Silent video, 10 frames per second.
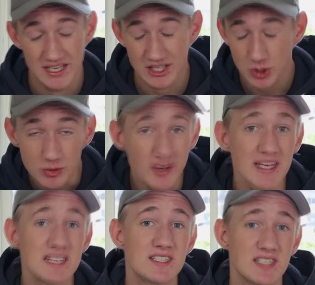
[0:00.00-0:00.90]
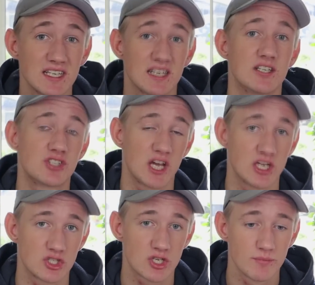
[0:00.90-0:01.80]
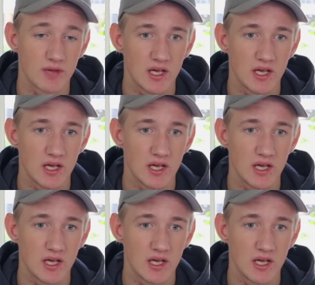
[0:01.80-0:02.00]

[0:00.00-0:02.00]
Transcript: Crazy change.